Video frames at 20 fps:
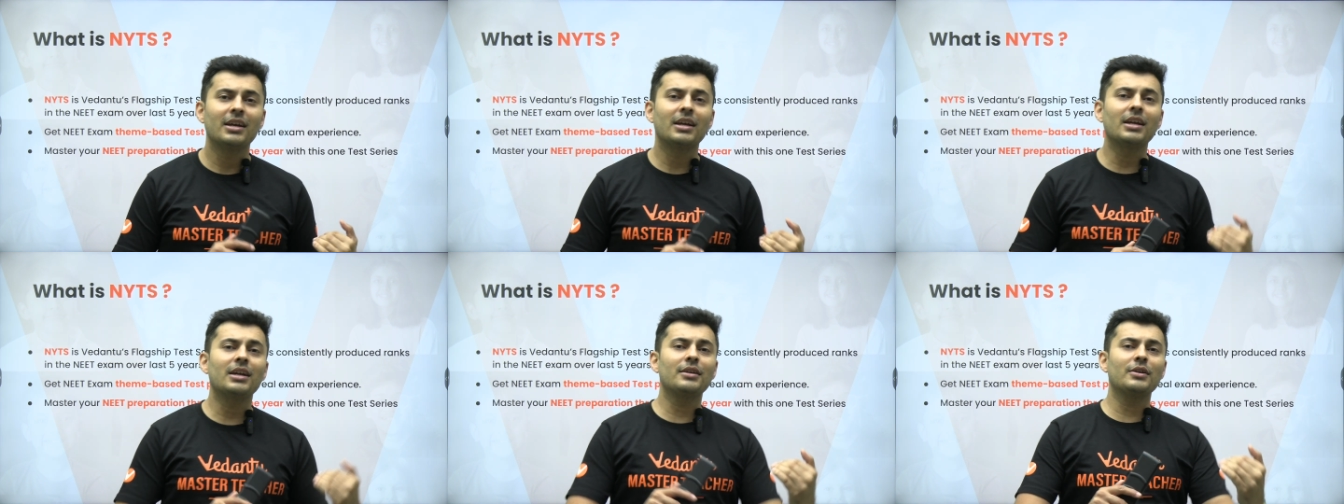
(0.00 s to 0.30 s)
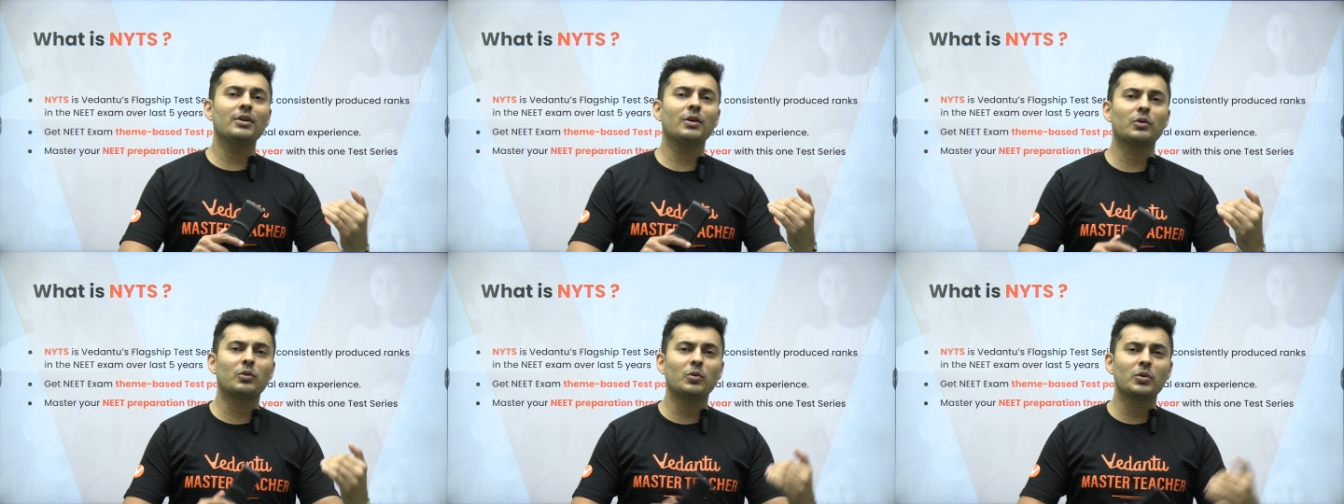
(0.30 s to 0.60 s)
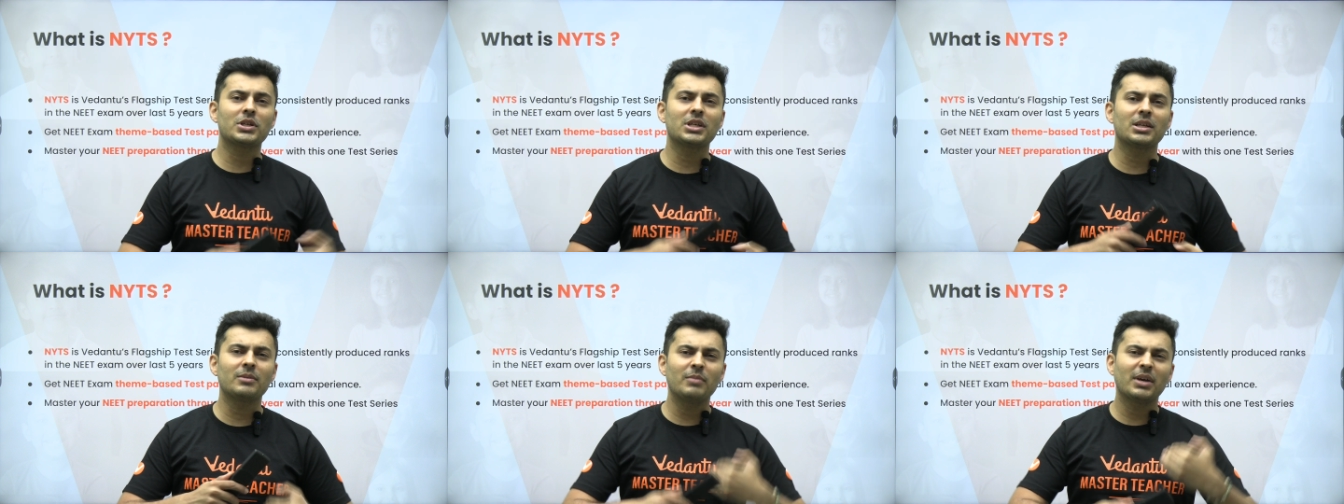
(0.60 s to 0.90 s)
in your
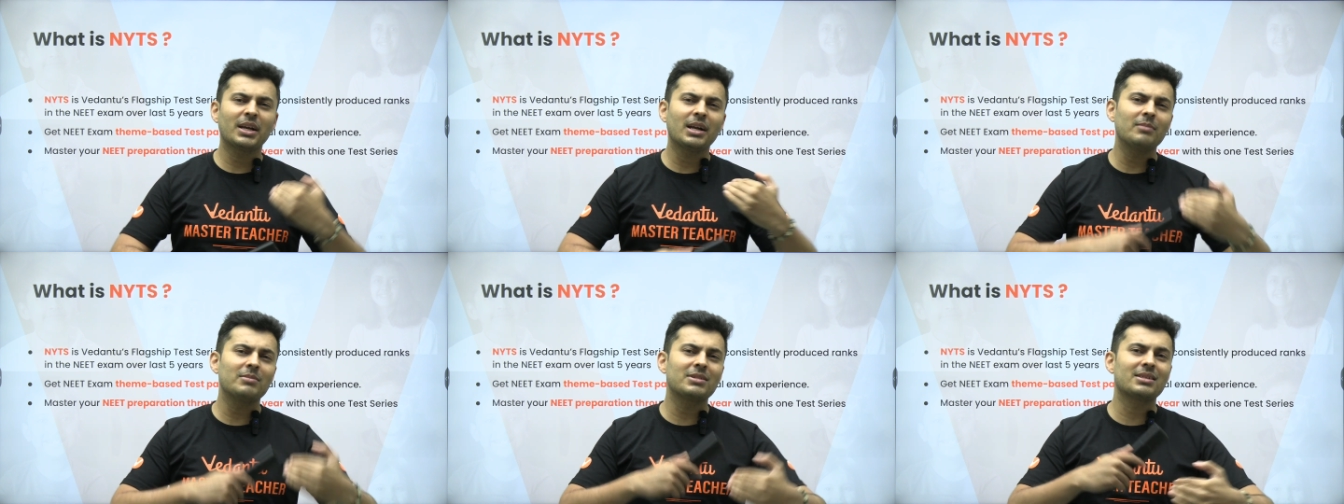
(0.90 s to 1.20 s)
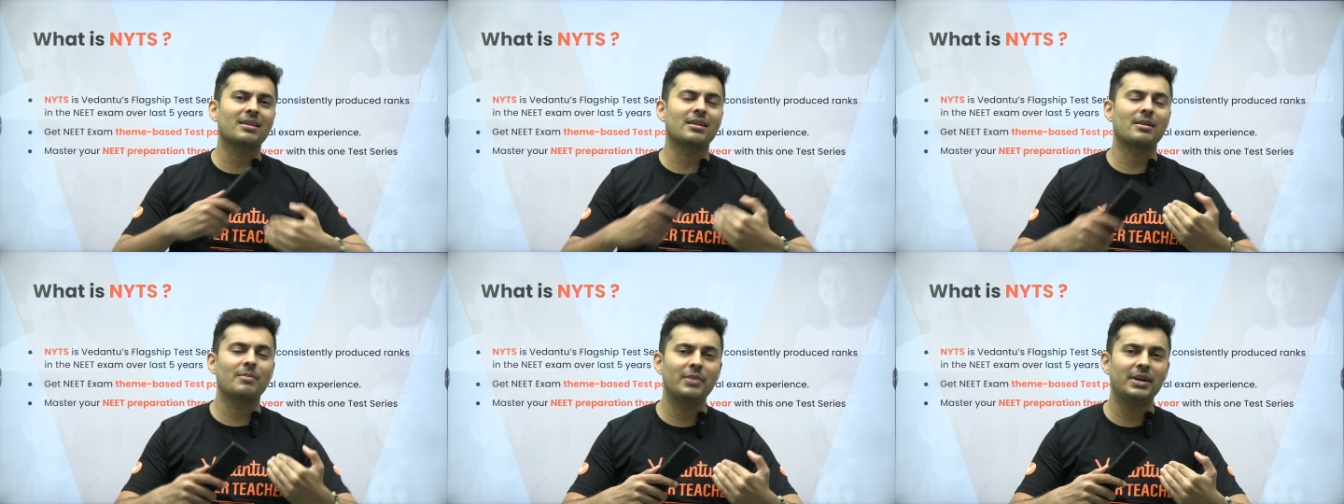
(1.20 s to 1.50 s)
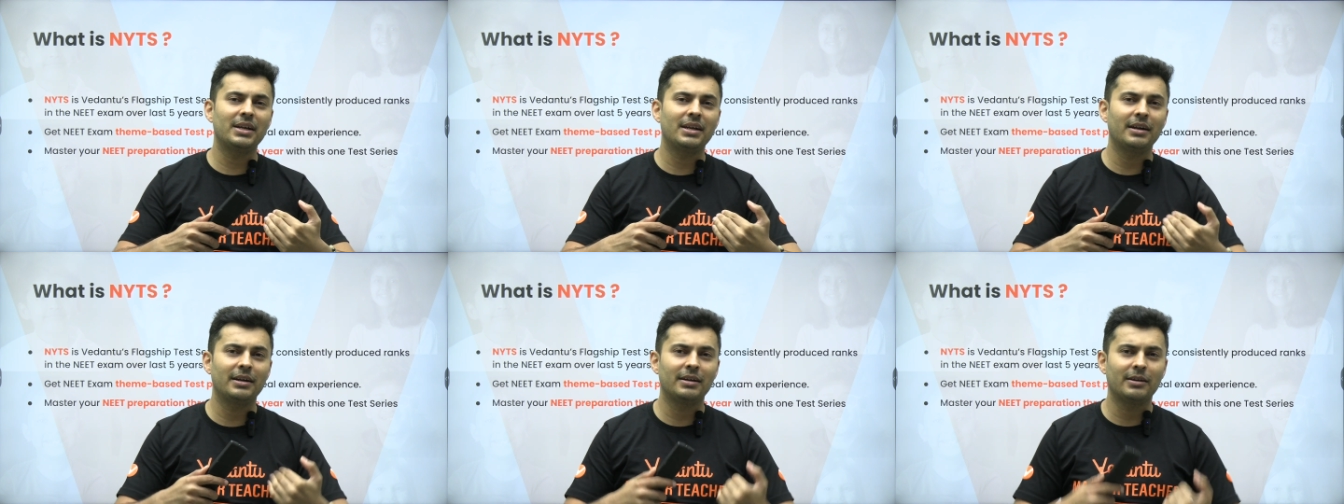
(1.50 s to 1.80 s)
coaching becomes
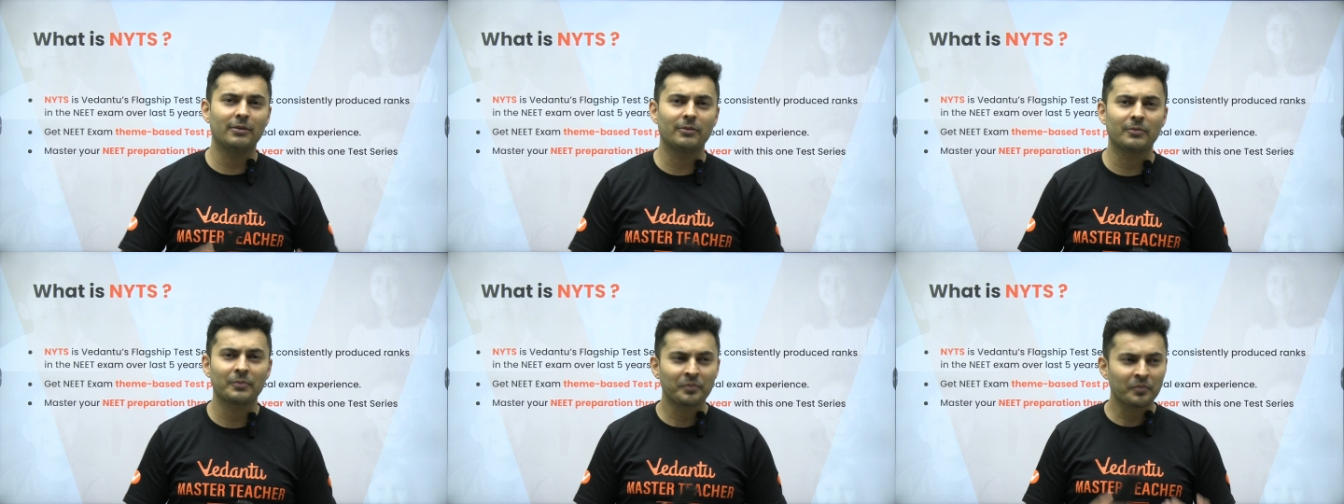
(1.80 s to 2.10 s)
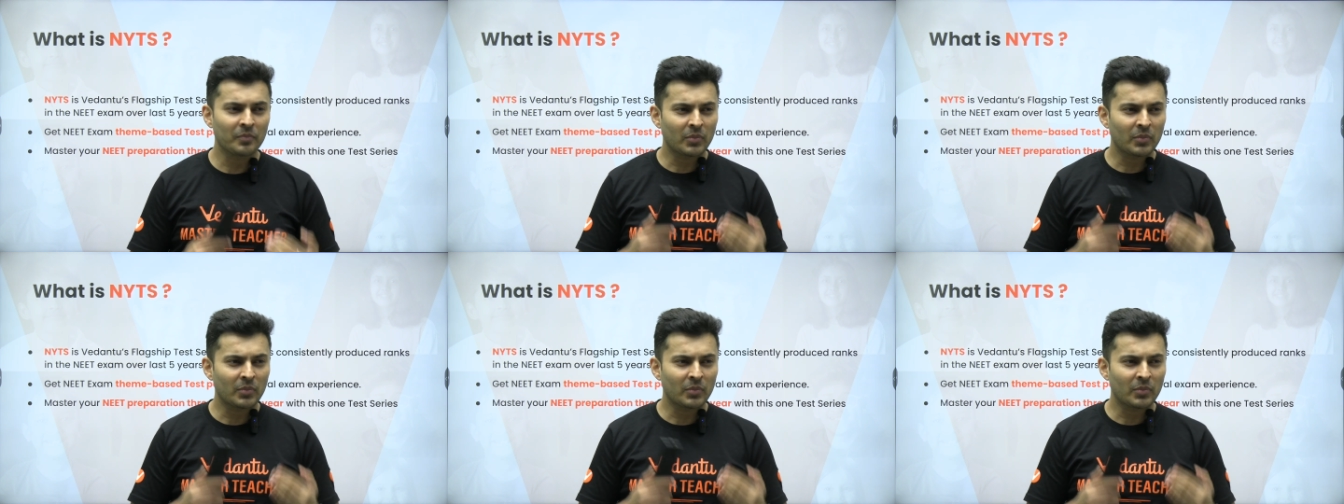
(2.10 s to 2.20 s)
repetitive